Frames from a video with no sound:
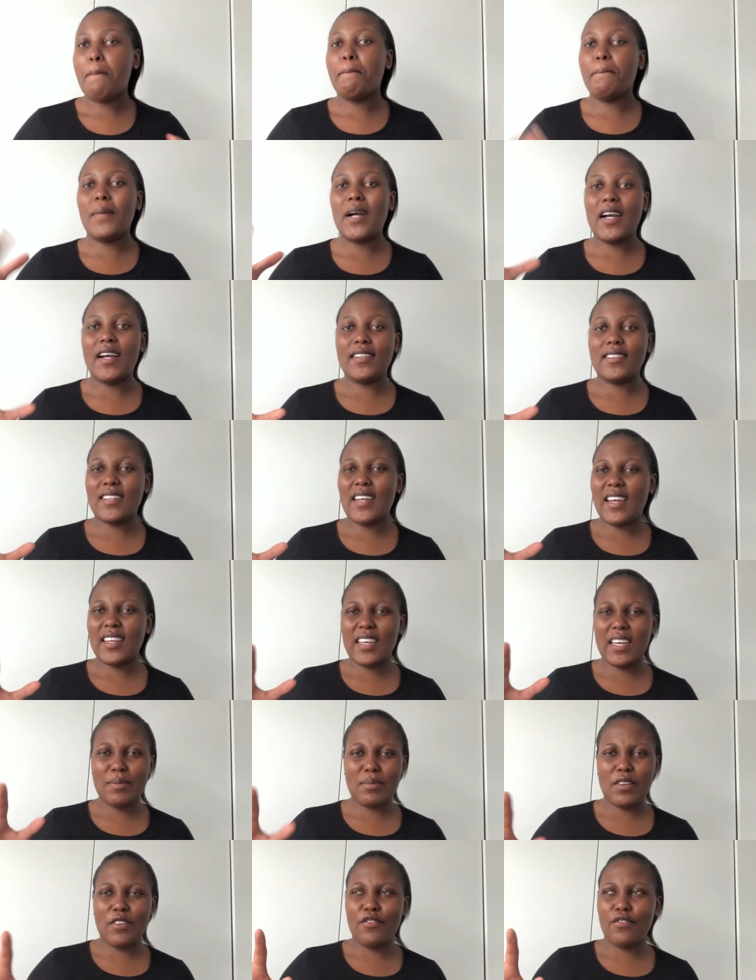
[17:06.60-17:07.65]
but I
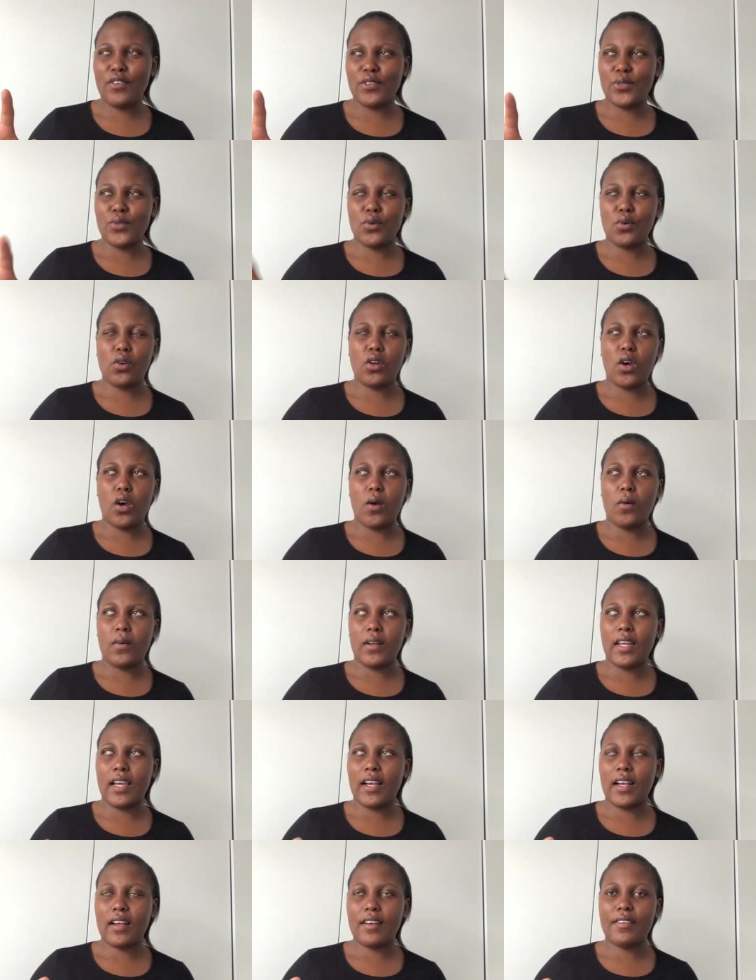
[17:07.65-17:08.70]
kept them for so long.
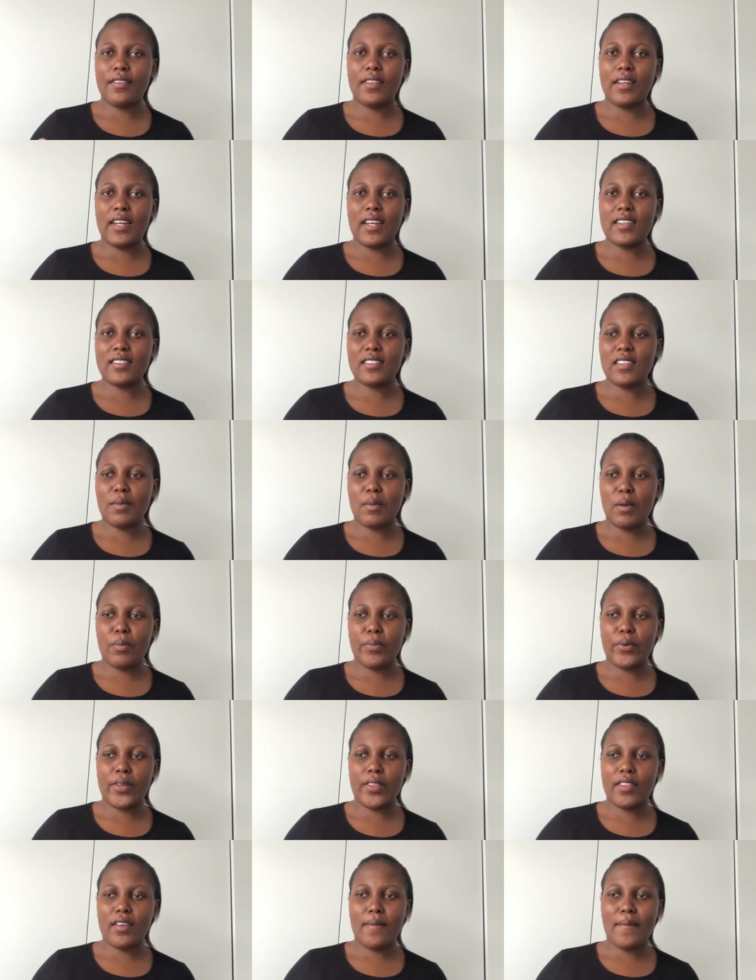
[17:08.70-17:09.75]
Like the last time I
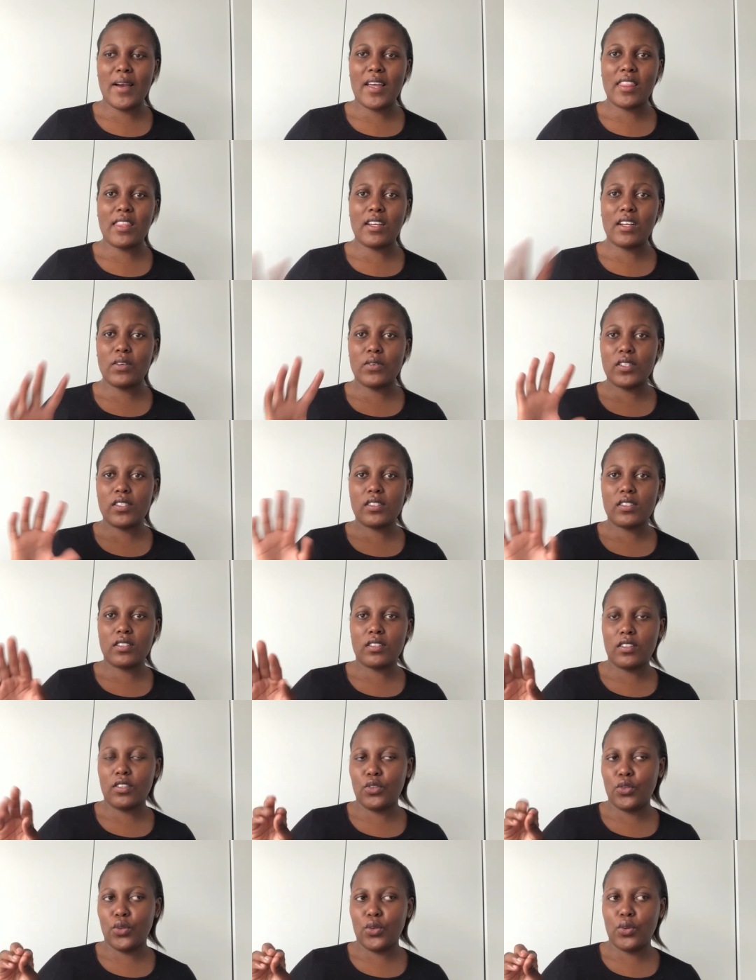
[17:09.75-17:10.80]
bought them, I think I was still
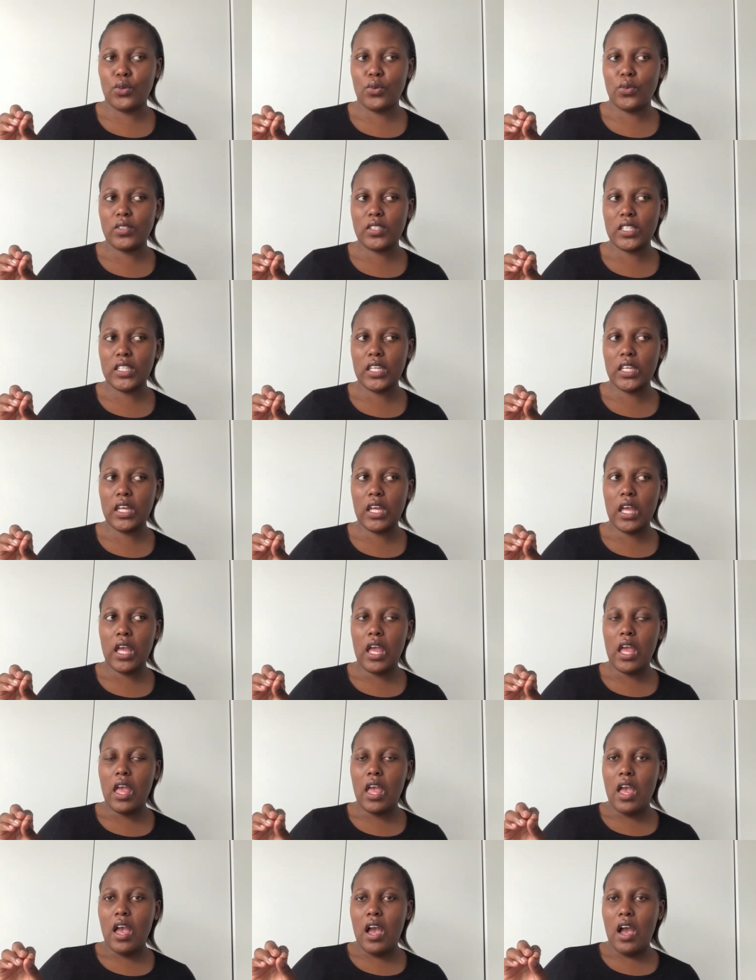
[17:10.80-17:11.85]
in uni,
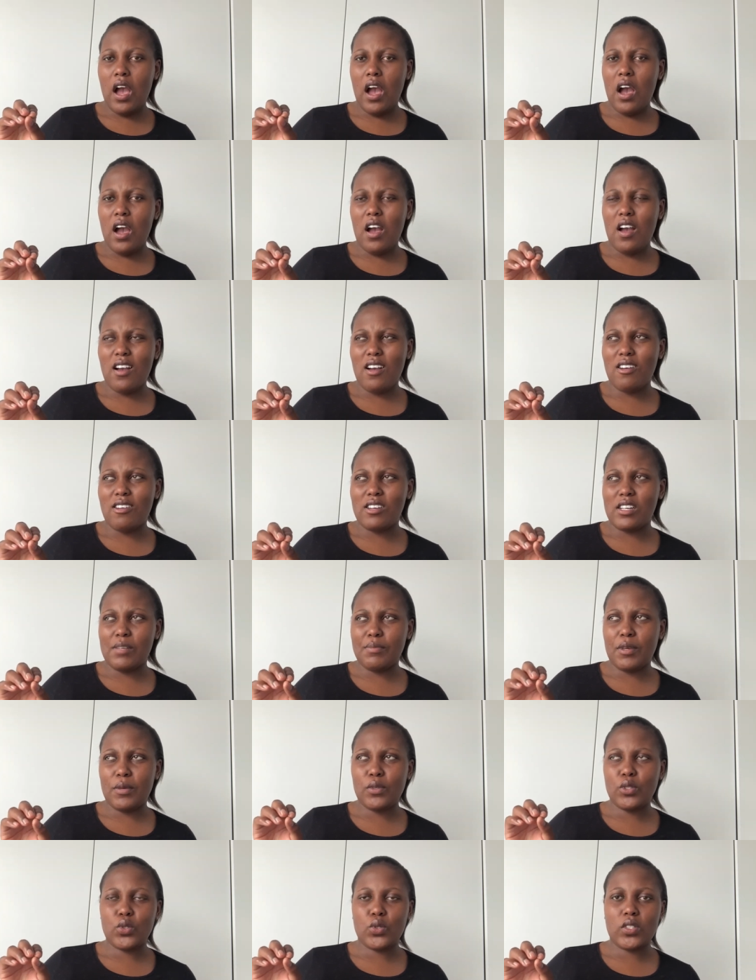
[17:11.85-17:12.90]
uh,
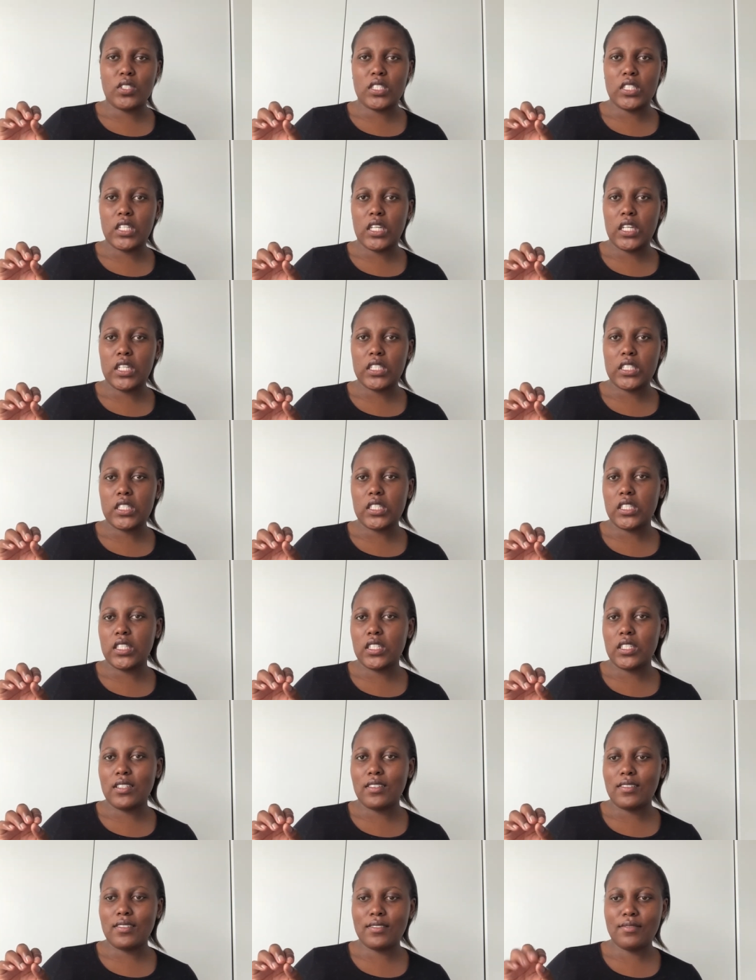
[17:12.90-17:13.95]
maybe
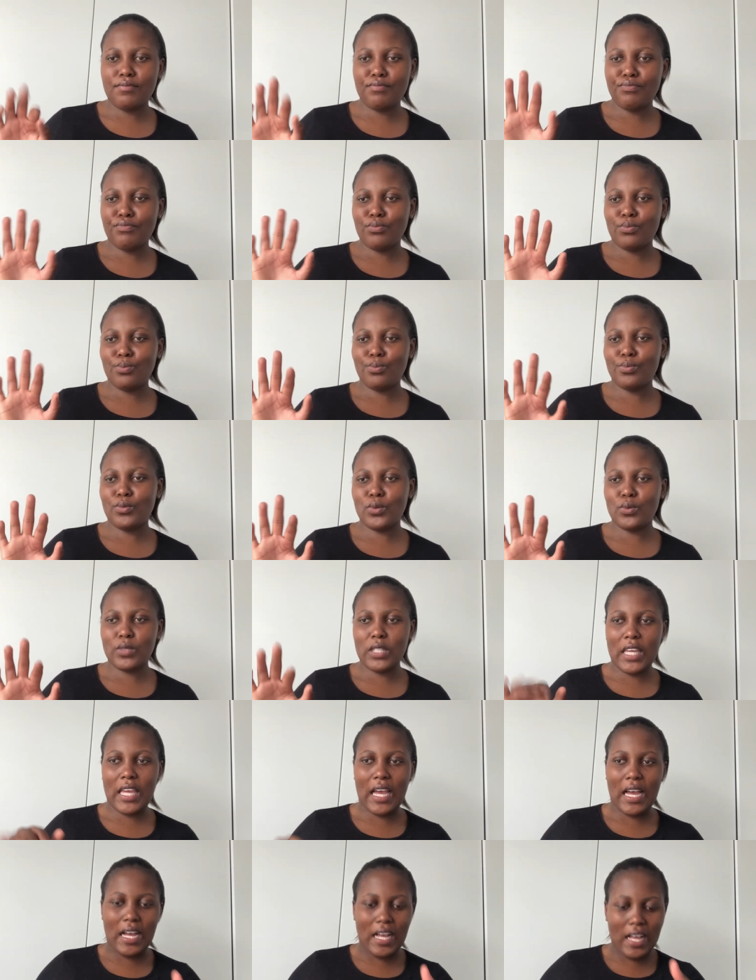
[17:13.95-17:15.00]
2019. Yeah.